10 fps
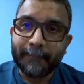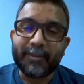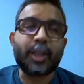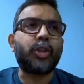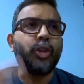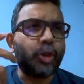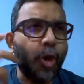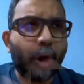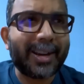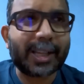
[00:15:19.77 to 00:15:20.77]
It's
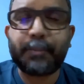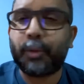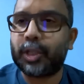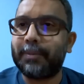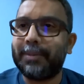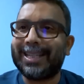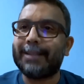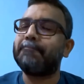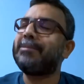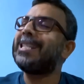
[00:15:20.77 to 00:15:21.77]
your
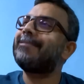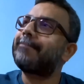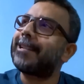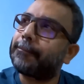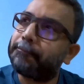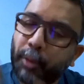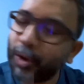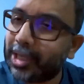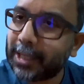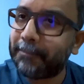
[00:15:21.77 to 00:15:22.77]
responsibility. Be a
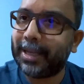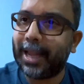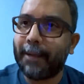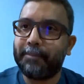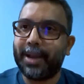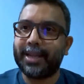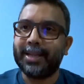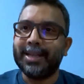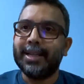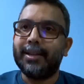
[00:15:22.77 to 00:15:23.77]
responsible upline.
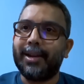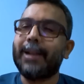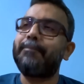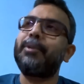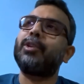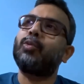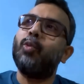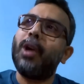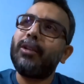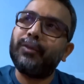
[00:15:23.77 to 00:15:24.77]
right? Because
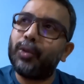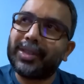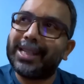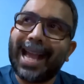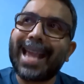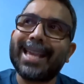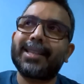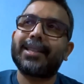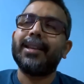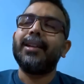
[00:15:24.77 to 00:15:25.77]
one of those
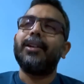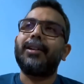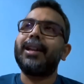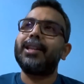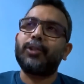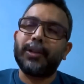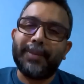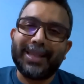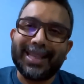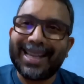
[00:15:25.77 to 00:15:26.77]
guys, right, is going to
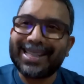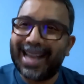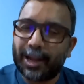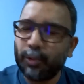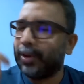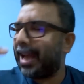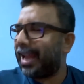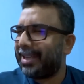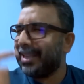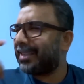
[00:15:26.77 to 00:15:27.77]
be the next Arun,
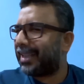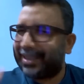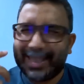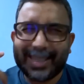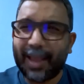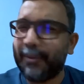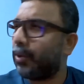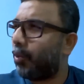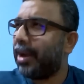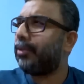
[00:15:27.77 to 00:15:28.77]
Adli, Sati,
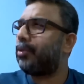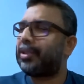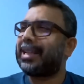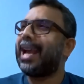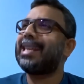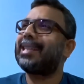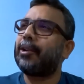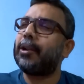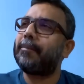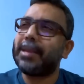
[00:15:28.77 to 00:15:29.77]
David. One of those guys are
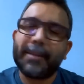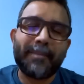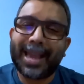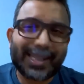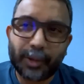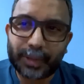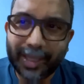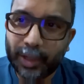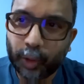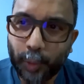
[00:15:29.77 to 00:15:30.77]
going to be a max out
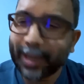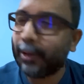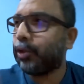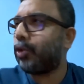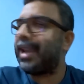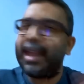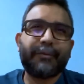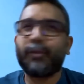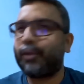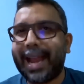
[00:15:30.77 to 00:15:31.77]
king or queen on your
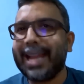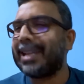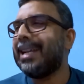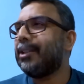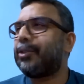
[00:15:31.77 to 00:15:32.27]
left or right.